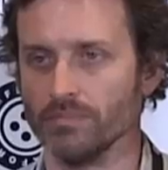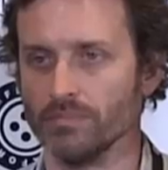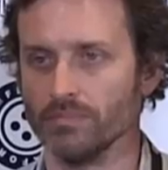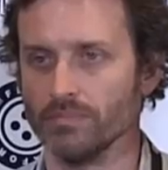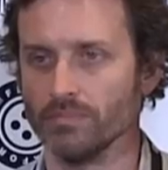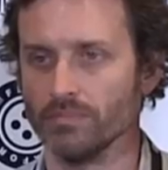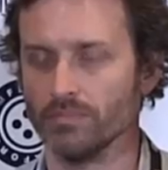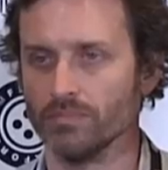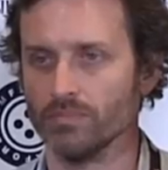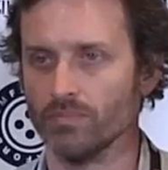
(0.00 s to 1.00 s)

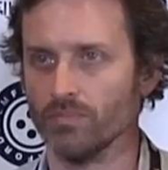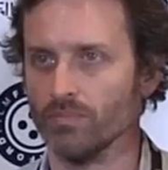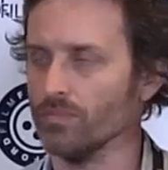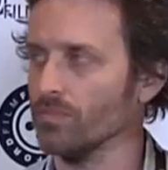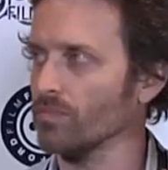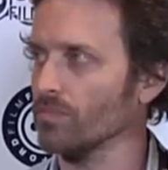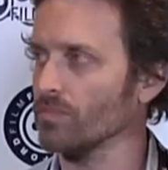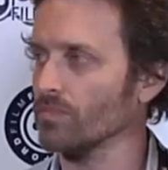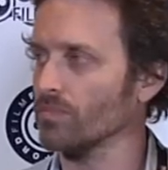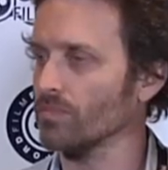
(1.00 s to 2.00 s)

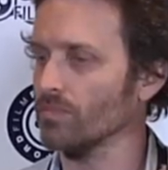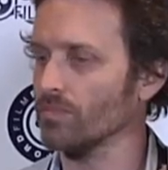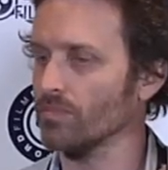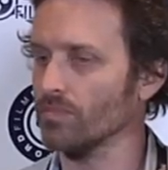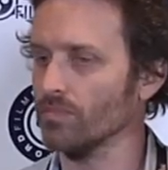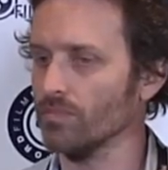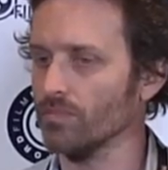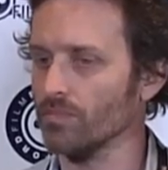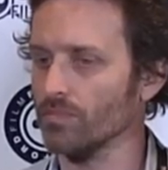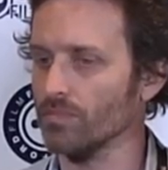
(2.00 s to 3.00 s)

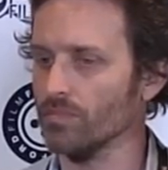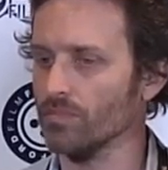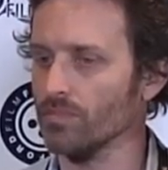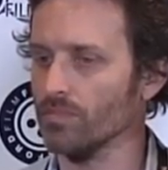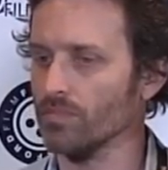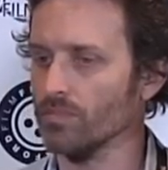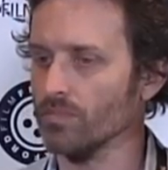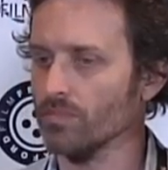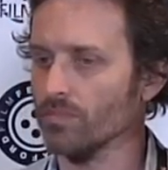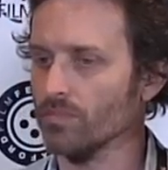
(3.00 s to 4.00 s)

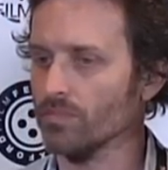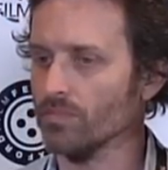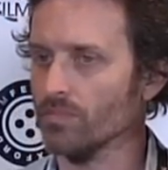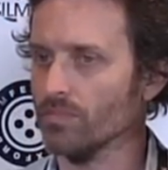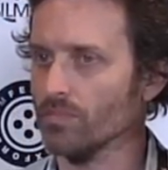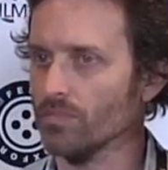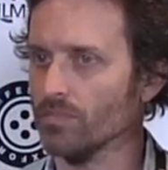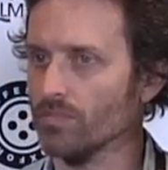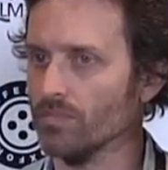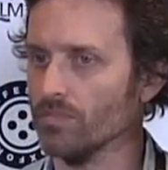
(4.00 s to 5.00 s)

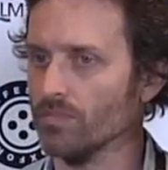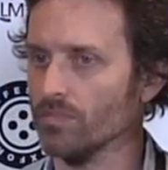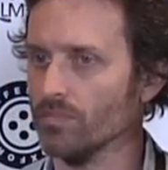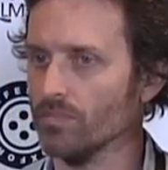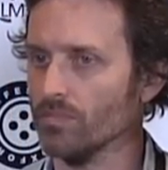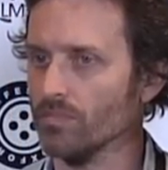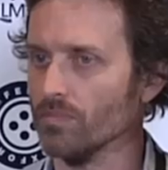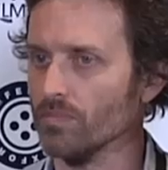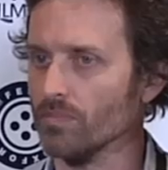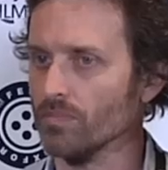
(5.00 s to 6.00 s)

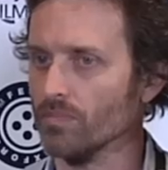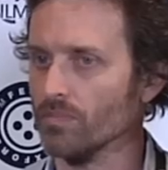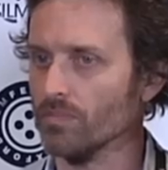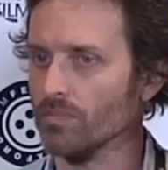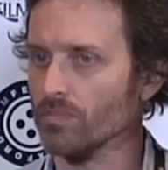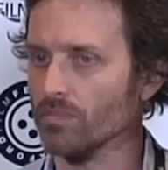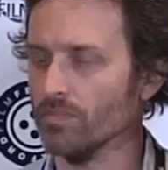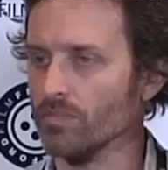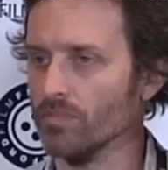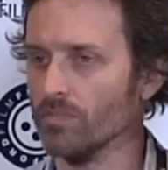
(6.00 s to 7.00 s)

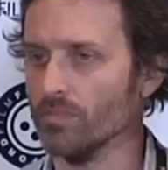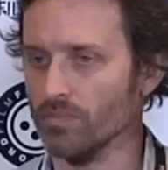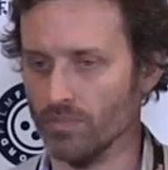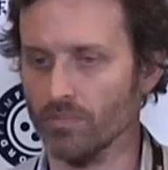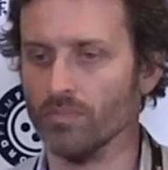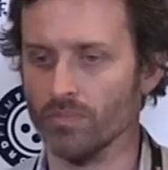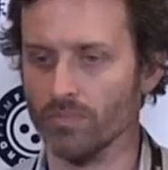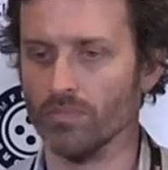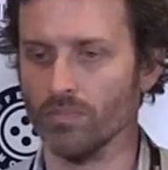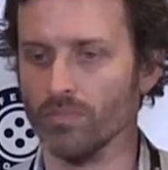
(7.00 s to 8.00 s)
(not speaking)